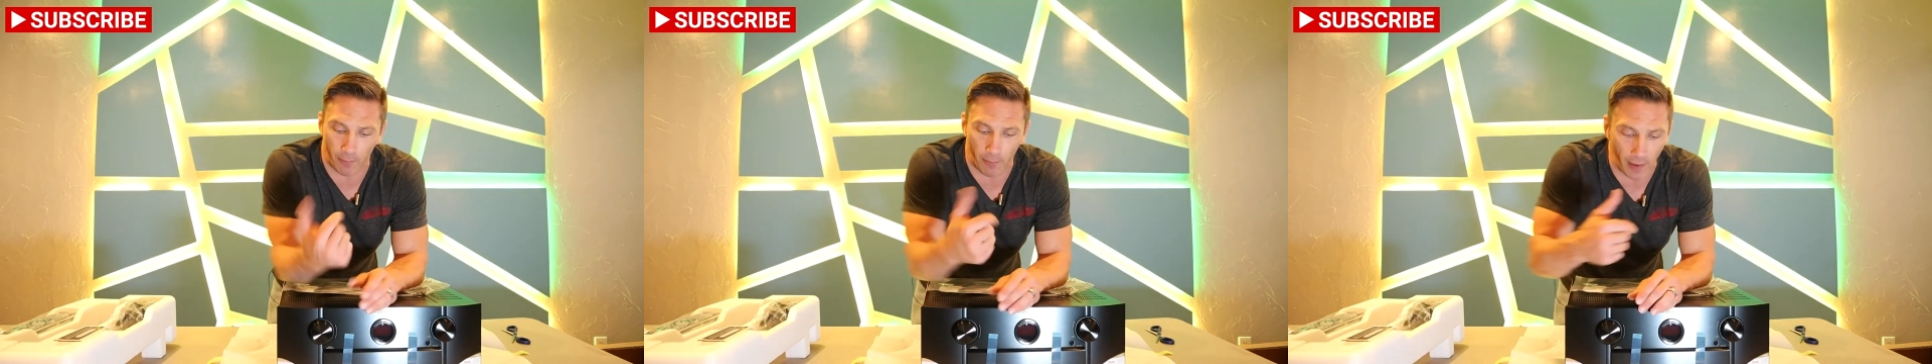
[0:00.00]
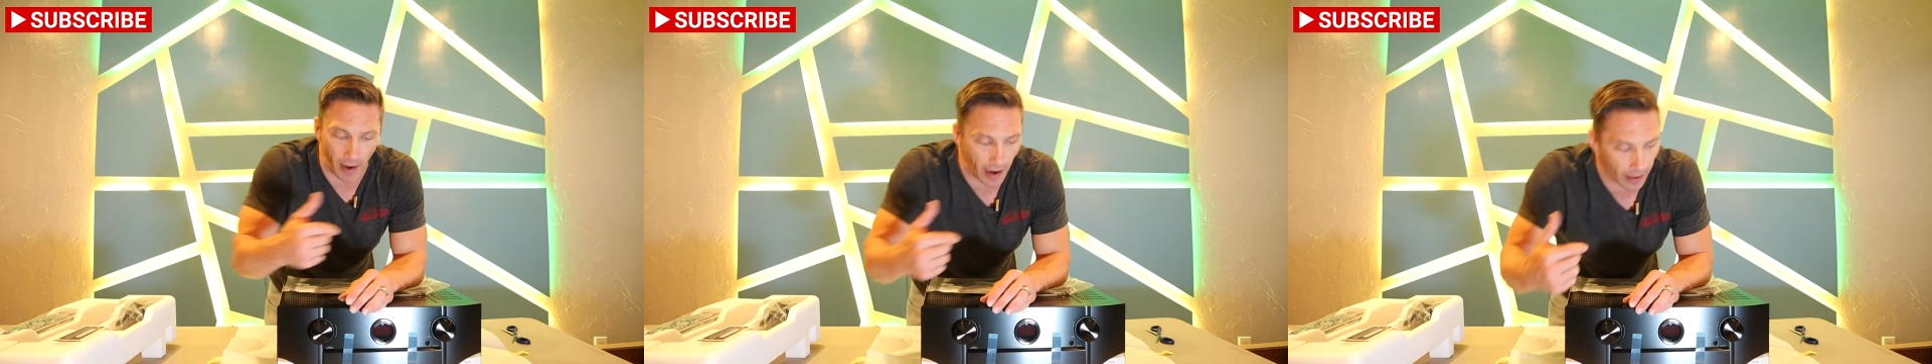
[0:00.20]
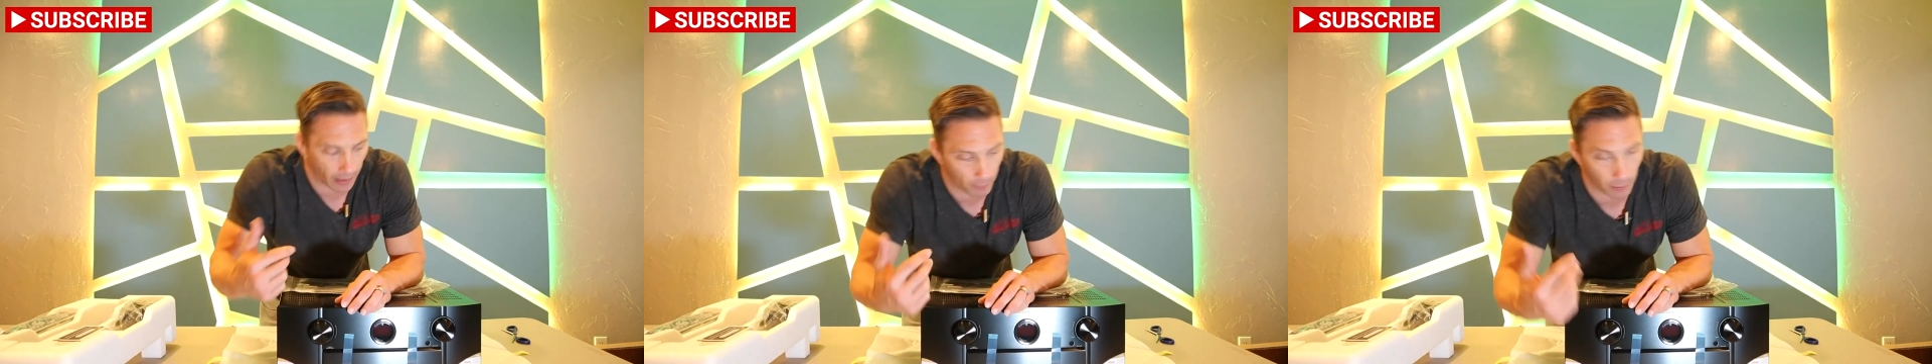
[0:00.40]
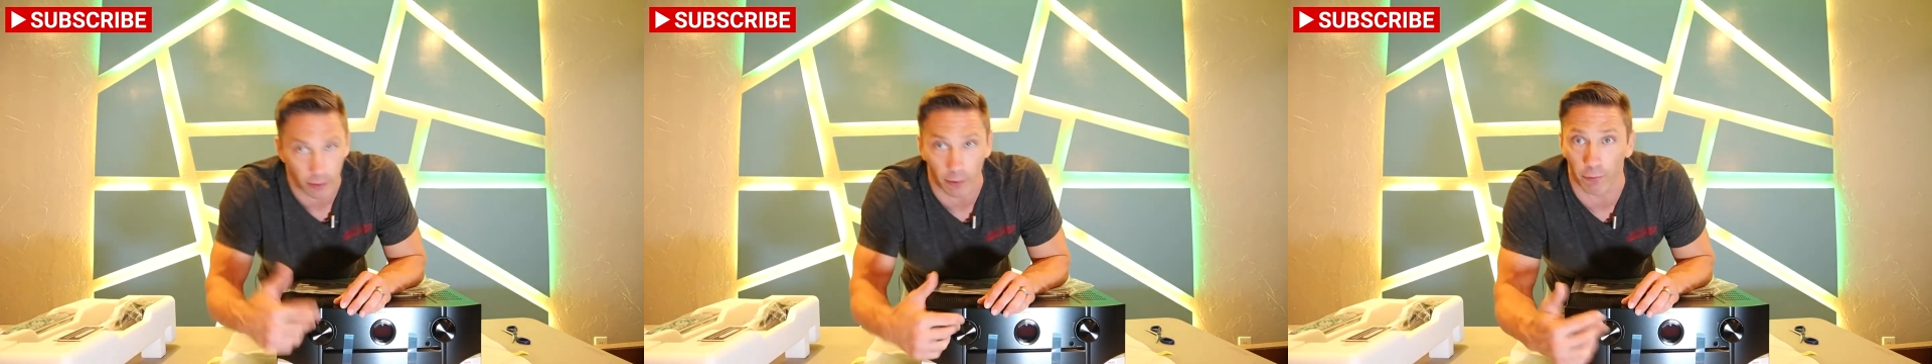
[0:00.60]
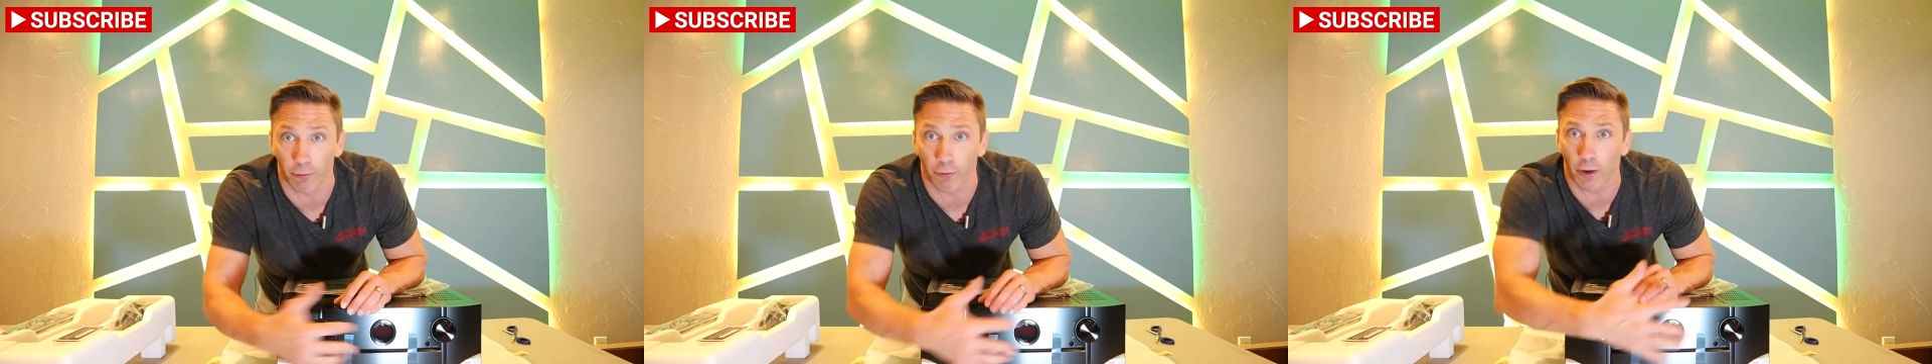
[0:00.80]
back, but
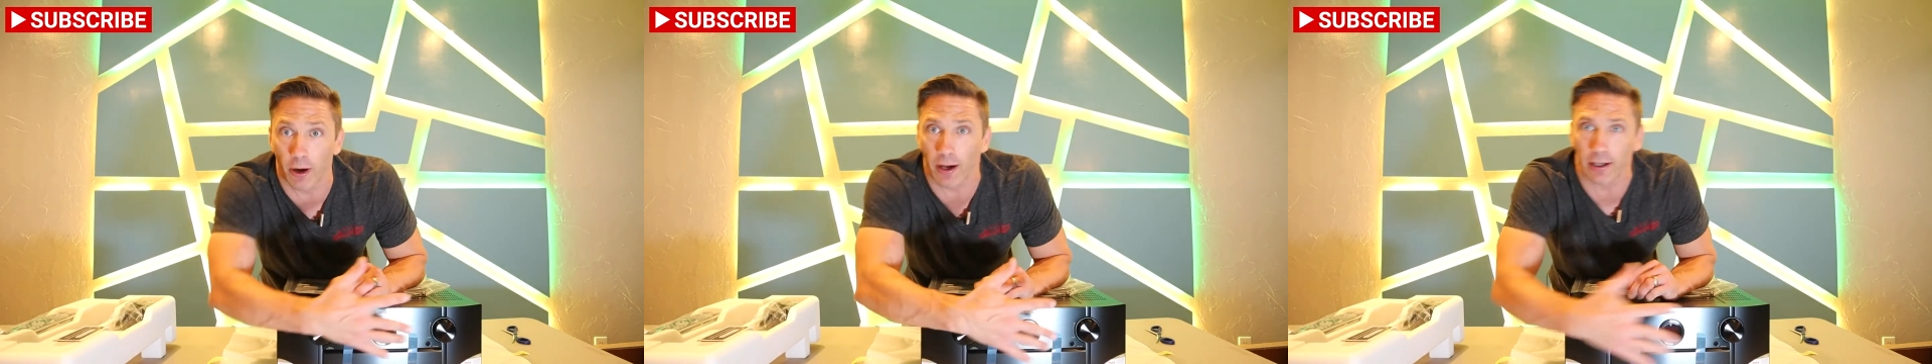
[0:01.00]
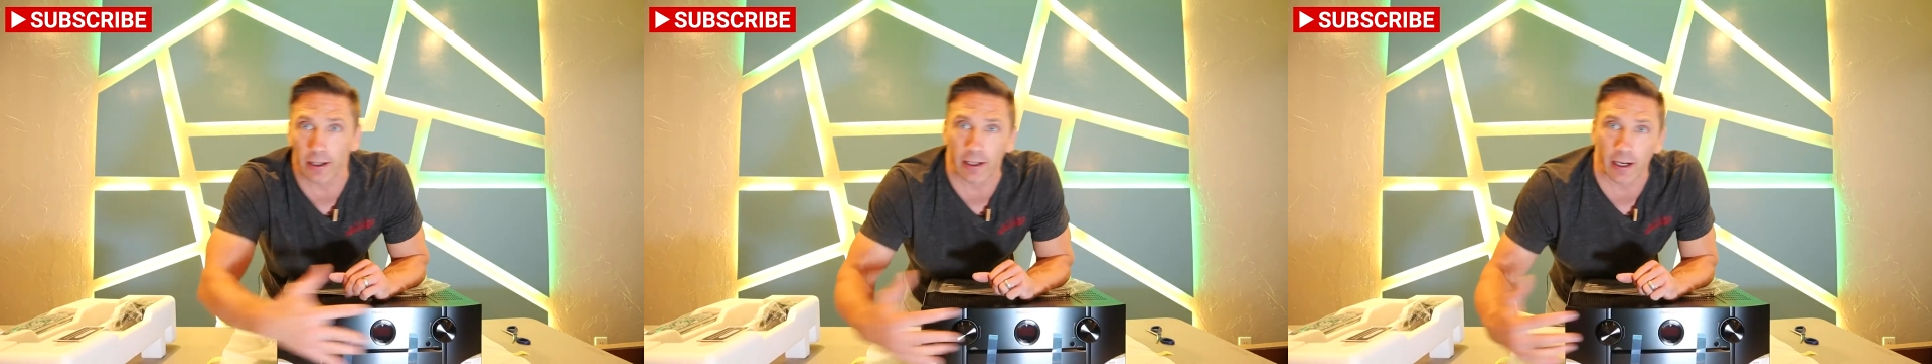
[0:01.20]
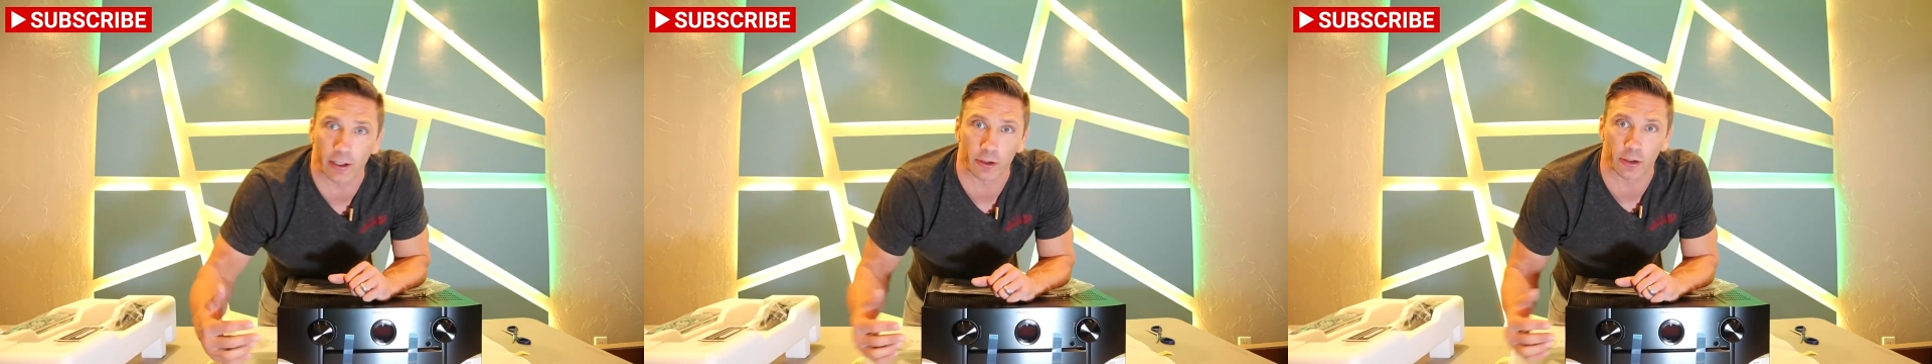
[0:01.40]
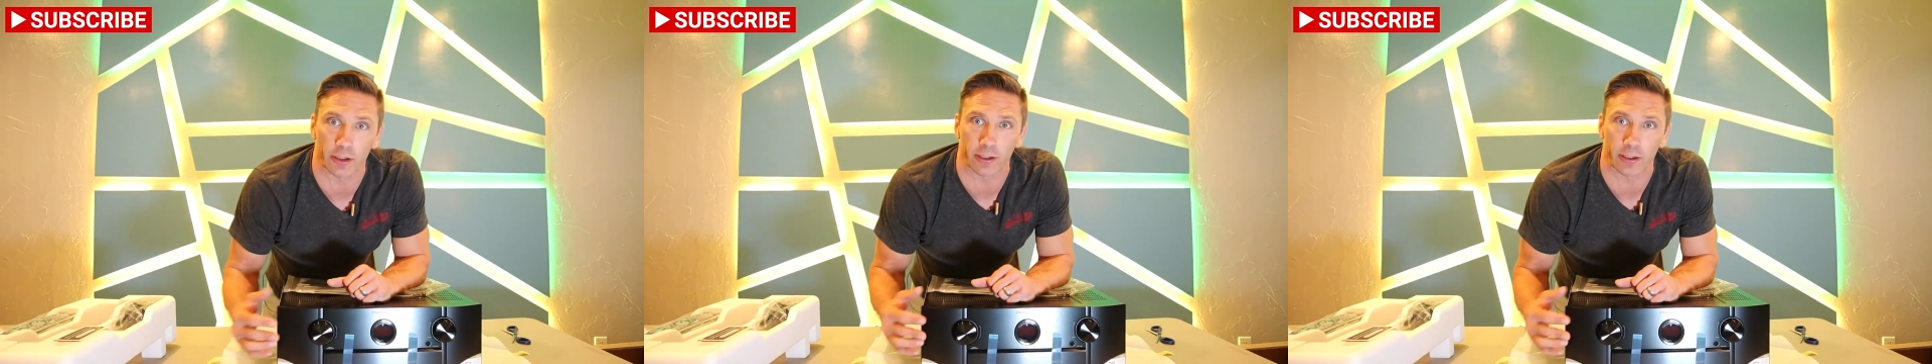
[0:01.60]
the front, you got your